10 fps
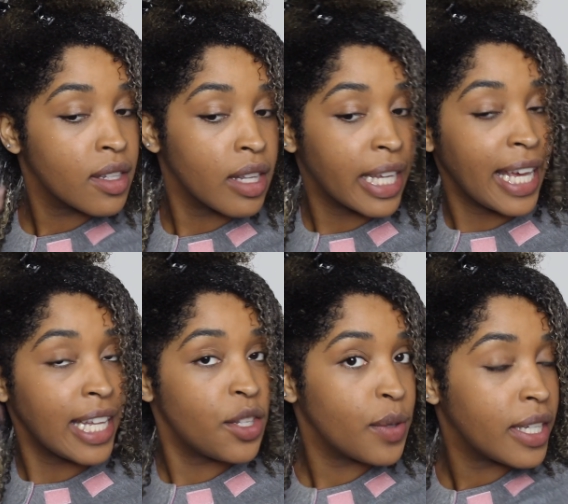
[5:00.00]
So the
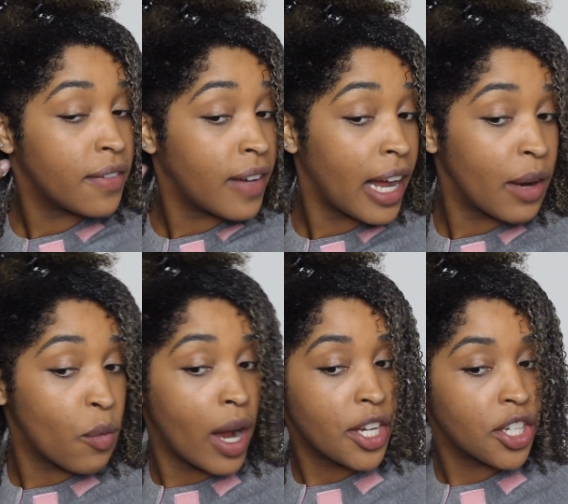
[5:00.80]
key to a
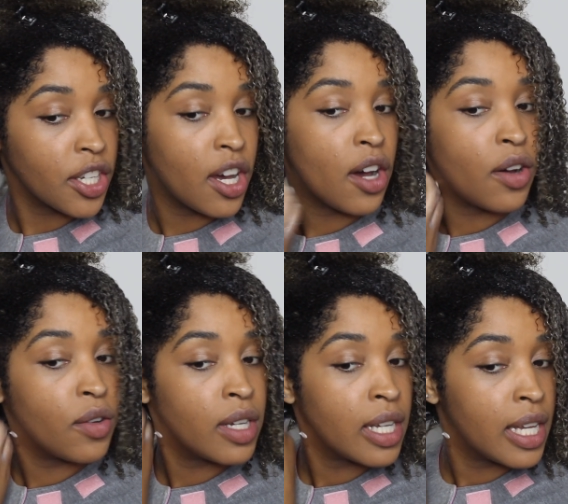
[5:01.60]
defined wash and go
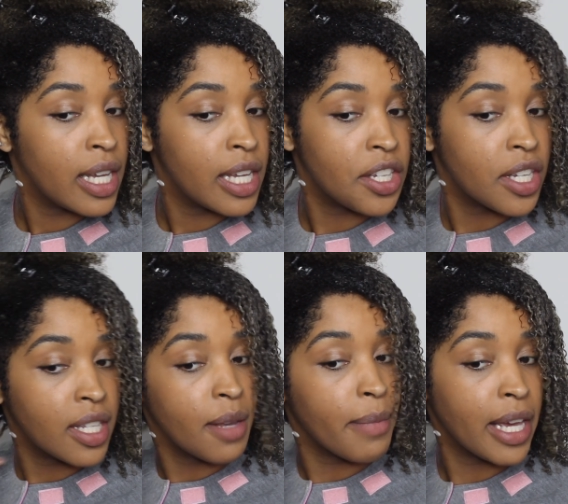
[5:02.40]
is
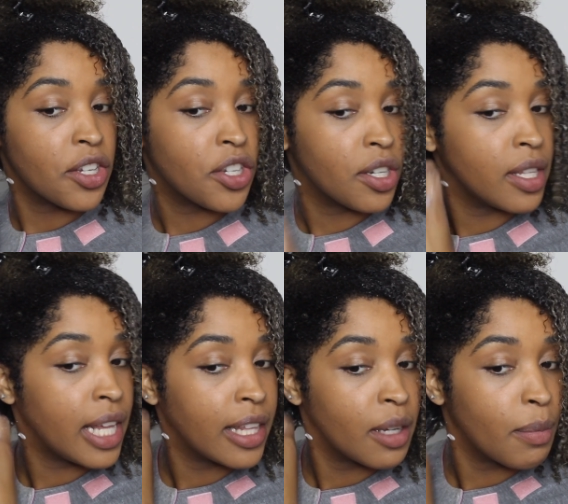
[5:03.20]
just to make sure that the